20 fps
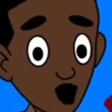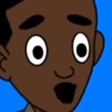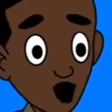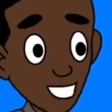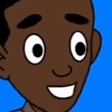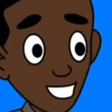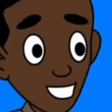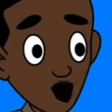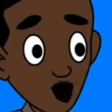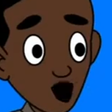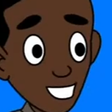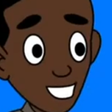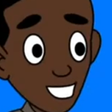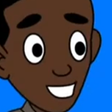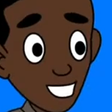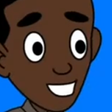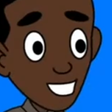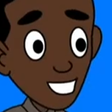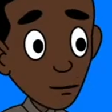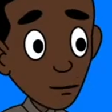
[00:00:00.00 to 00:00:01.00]
In September
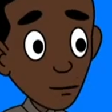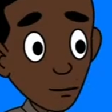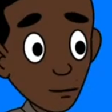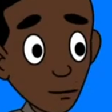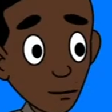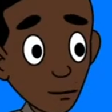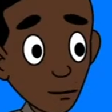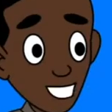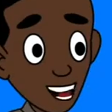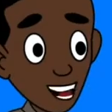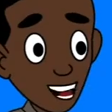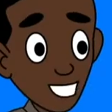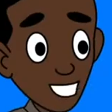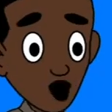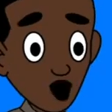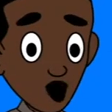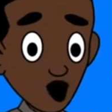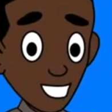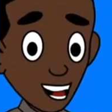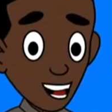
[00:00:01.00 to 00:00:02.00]
this year,
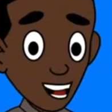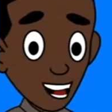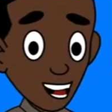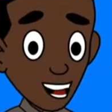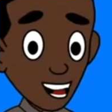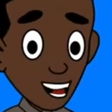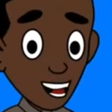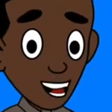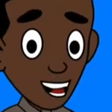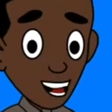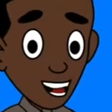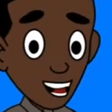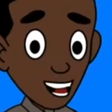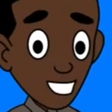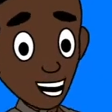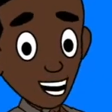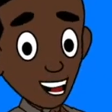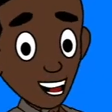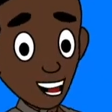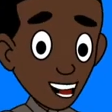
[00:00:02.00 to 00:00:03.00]
there will be a
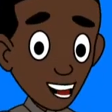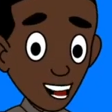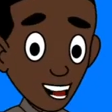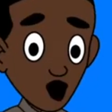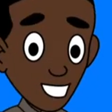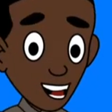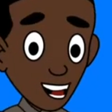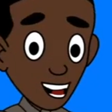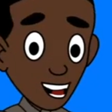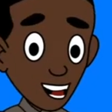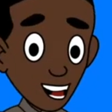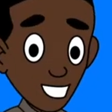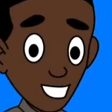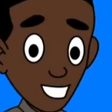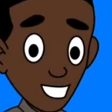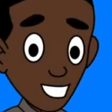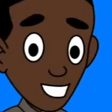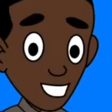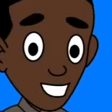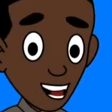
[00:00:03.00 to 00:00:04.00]
count of all the
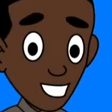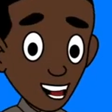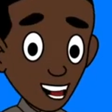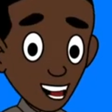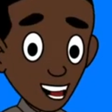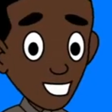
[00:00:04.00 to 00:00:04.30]
people